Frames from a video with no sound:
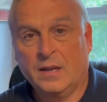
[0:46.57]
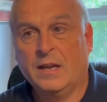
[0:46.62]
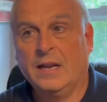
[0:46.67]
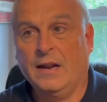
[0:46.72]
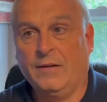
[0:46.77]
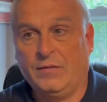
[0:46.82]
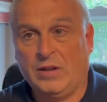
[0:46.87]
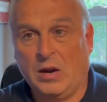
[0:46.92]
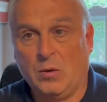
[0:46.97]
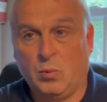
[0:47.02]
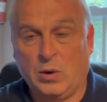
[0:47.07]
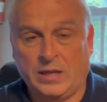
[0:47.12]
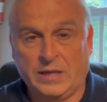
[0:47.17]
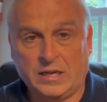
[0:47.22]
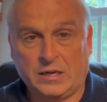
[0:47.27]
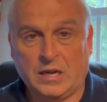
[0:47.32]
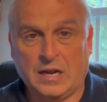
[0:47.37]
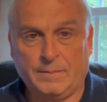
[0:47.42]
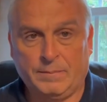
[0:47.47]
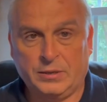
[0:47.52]
If they win
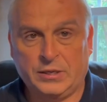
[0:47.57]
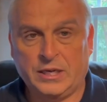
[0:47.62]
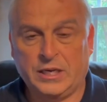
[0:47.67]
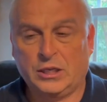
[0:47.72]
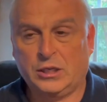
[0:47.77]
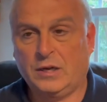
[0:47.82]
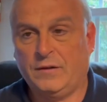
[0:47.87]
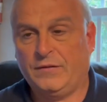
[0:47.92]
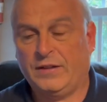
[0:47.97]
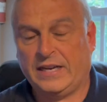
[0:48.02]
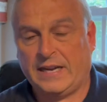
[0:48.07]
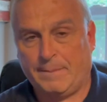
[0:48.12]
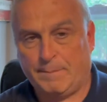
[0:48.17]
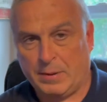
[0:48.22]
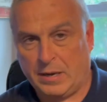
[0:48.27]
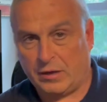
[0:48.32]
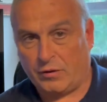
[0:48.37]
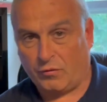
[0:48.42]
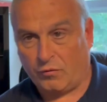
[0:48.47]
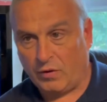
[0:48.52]
the competition, if they get
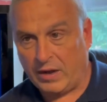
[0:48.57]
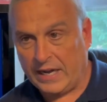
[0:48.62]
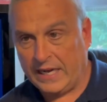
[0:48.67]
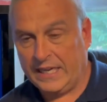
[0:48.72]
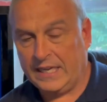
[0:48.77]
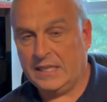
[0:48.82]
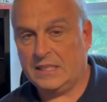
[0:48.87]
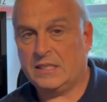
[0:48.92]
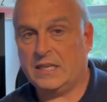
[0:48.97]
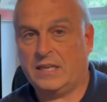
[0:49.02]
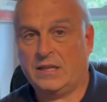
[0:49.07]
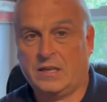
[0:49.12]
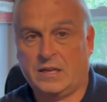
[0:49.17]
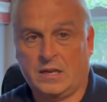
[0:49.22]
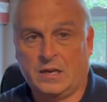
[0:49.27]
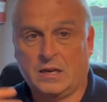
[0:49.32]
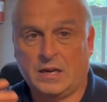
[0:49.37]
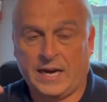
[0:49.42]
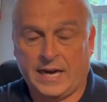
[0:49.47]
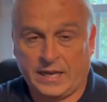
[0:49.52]
better ratings and
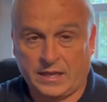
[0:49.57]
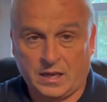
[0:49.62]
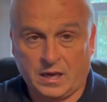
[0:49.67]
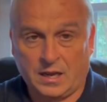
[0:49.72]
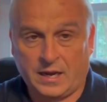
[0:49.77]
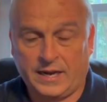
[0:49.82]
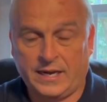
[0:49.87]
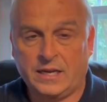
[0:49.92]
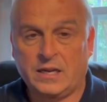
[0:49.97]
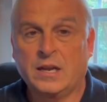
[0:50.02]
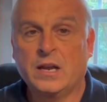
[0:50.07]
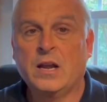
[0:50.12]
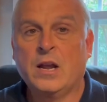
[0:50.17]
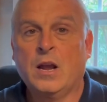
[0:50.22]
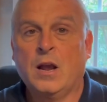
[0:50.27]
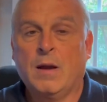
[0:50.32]
the like,